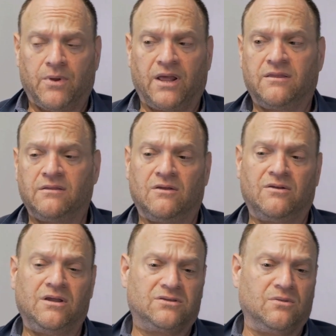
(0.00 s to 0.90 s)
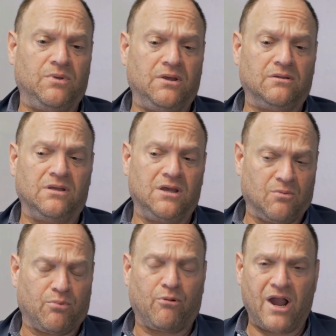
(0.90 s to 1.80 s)
but I think there needs to be a
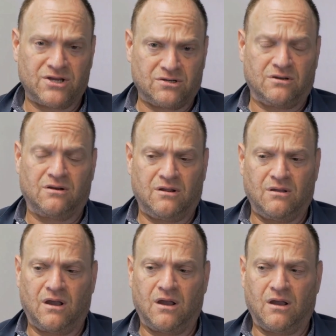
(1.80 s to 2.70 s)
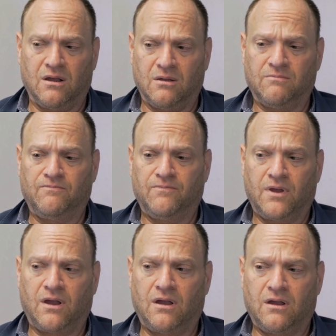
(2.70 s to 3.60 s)
decompression, um,
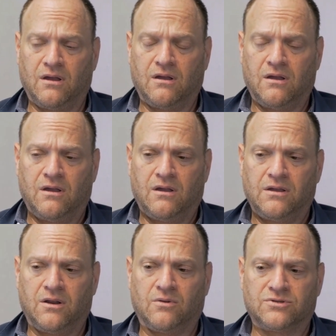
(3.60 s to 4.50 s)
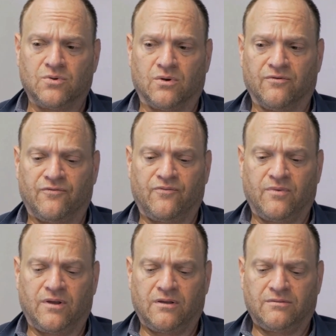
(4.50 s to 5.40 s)
uh, you know, sort of
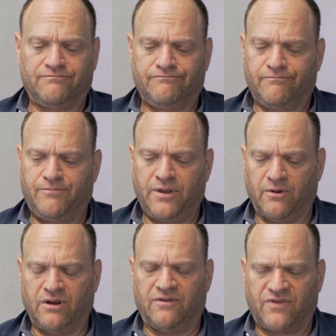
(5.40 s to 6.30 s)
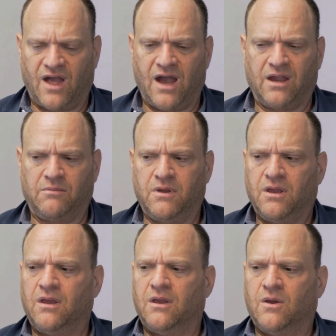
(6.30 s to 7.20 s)
um, period of time
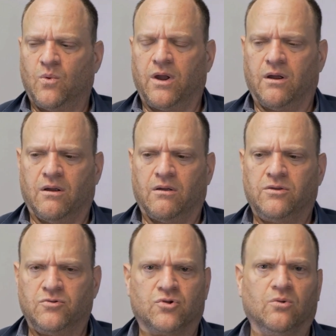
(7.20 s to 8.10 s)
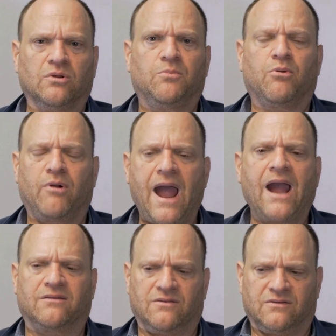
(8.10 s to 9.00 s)
where you truly
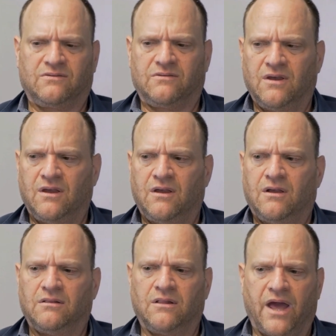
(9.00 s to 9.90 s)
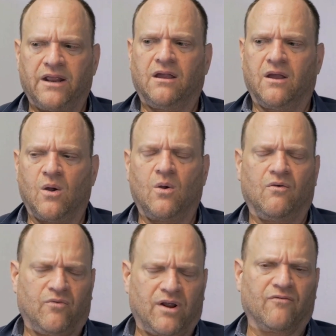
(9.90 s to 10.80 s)
practice letting
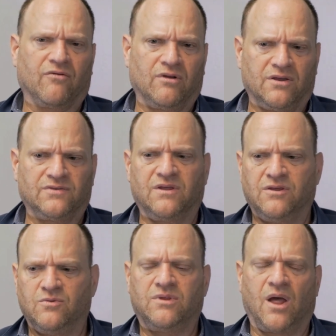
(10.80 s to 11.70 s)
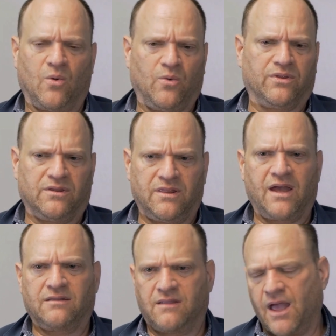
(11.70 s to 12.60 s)
go of whatever it is that you dealt with in
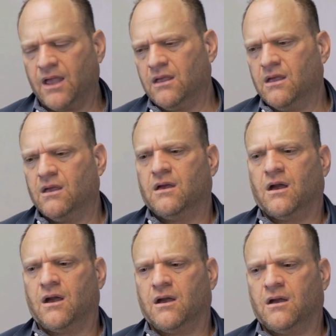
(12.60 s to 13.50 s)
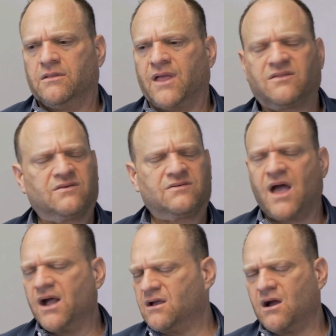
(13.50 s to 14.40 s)
that day. Uh, that does
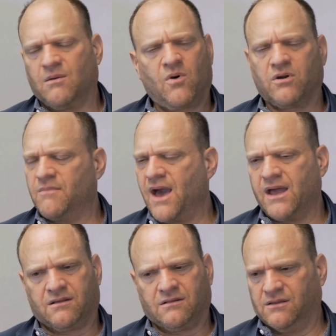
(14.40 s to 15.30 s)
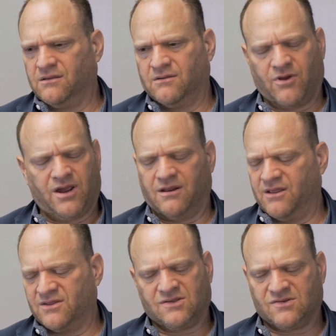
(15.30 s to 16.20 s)
not come automatically, right?
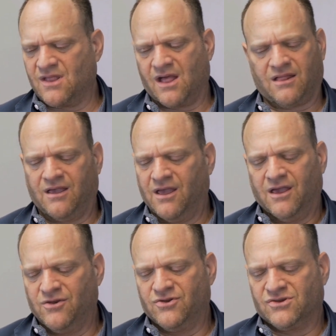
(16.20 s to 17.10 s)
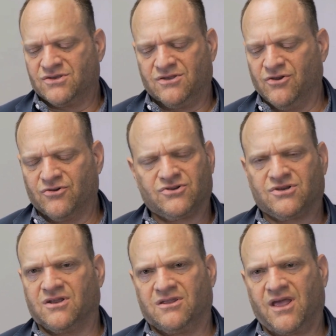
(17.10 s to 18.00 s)
It's just not like you just you're
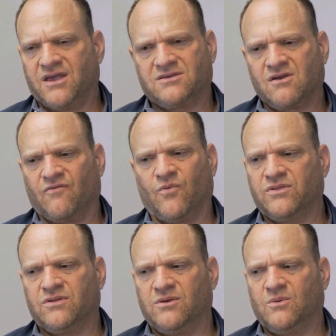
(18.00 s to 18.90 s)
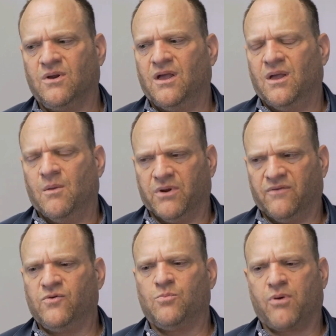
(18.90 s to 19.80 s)
just going to take stuff with you. But
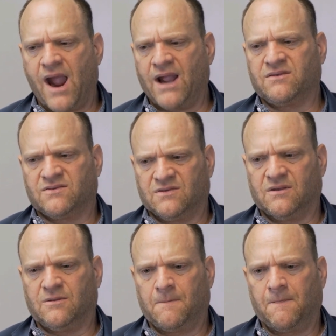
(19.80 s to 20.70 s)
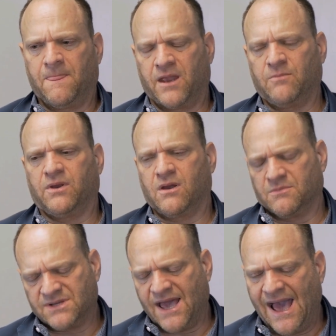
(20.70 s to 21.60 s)
if you practice it, then it
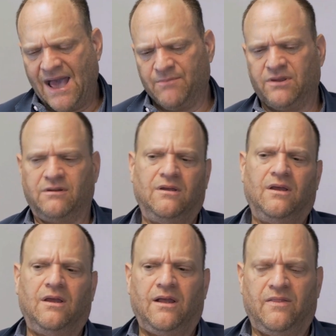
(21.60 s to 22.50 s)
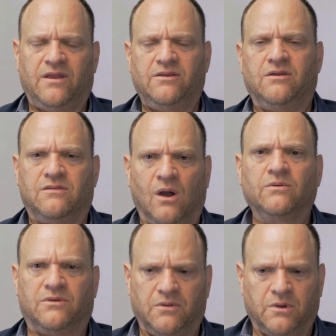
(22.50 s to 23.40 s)
becomes a habit, and then you
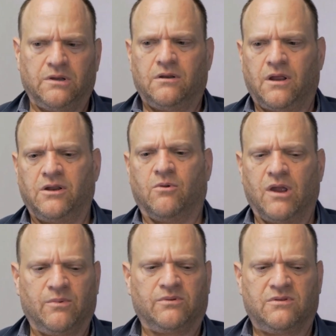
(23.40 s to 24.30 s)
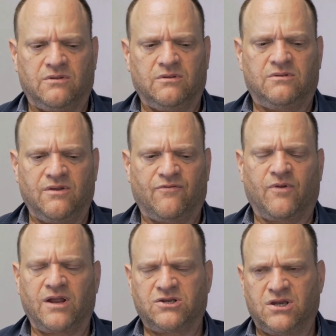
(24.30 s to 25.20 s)
don't do it, and you're able to
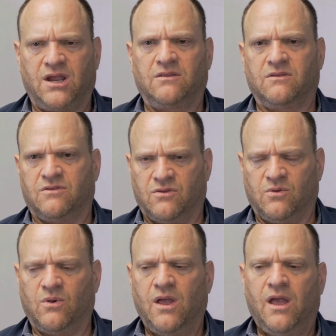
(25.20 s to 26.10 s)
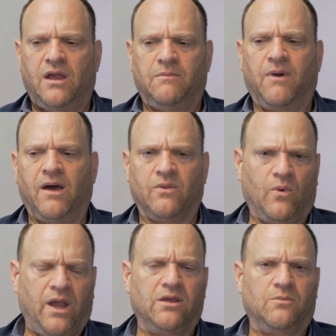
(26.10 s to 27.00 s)
differentiate the two. And by the
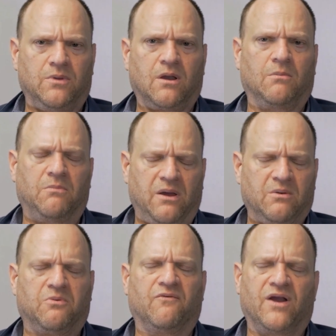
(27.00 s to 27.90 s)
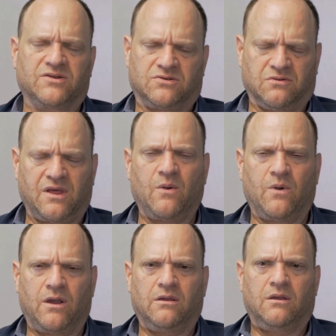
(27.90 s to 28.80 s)
way, you become a better professional
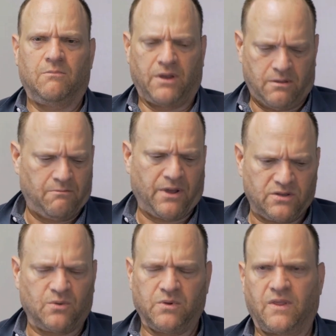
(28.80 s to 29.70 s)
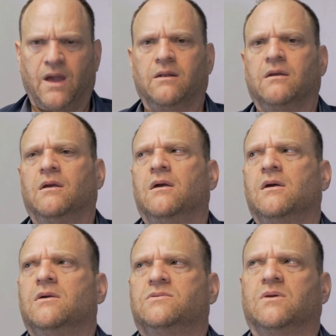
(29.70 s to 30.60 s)
that way by by doing that.
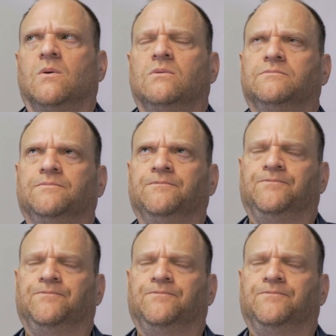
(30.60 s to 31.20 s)
So,